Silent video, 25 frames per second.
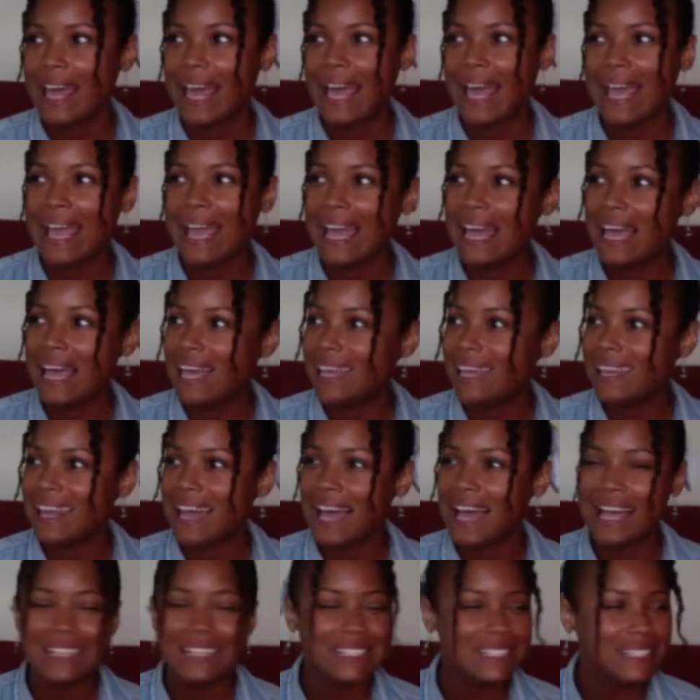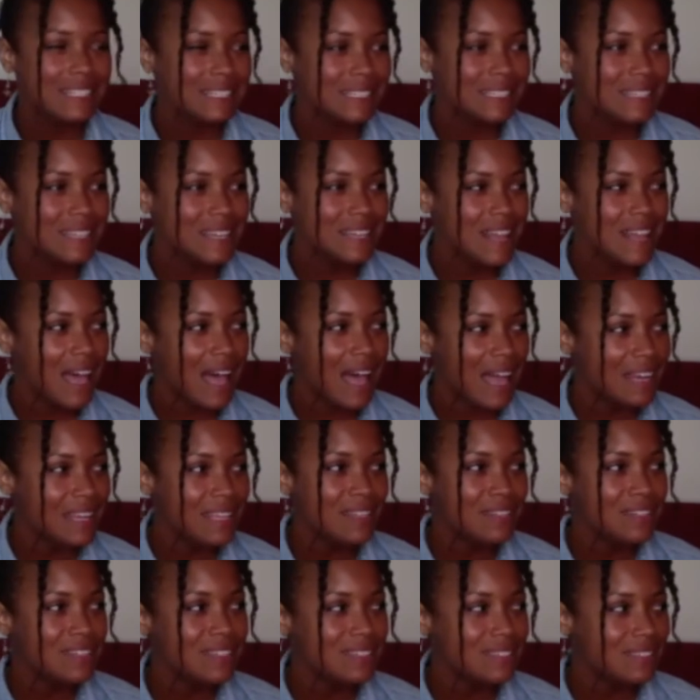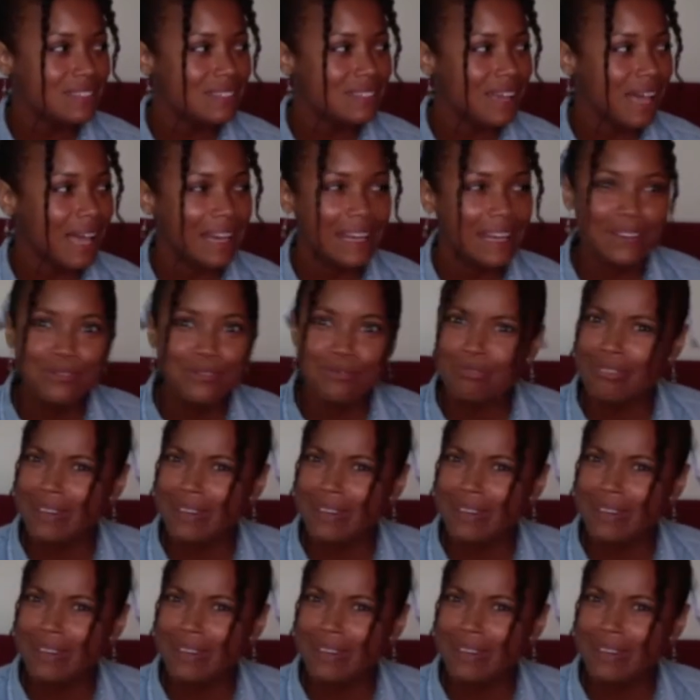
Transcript: and I didn't